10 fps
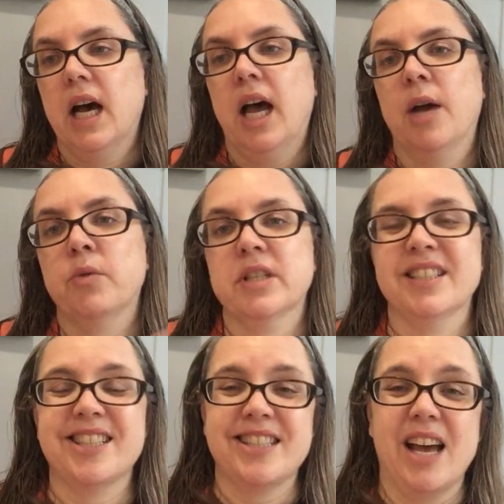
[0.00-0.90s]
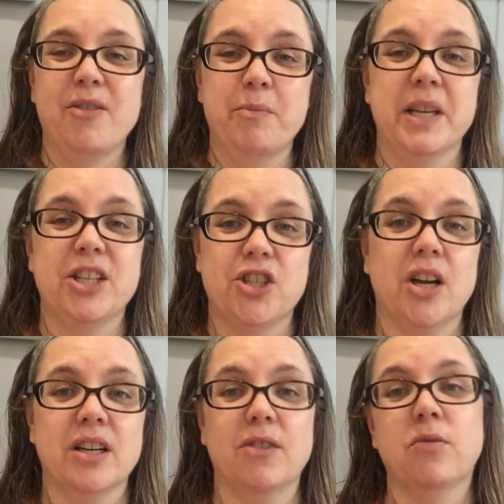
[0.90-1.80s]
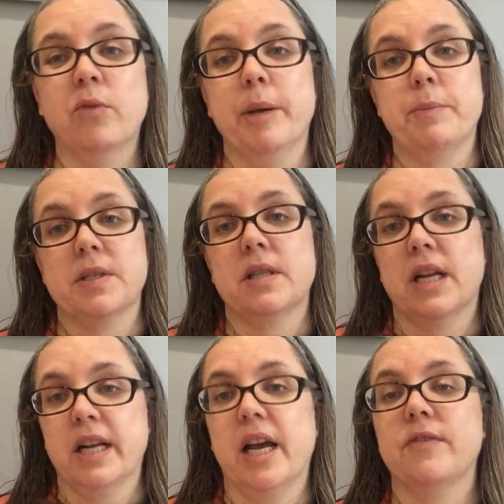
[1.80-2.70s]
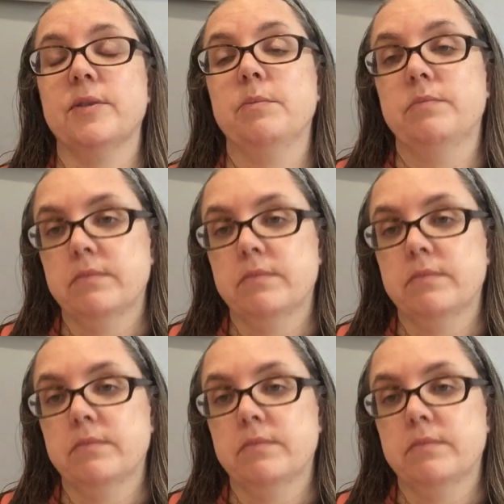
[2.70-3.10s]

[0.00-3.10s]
I wouldn't just have a big chunk of WIPs that I'd have to,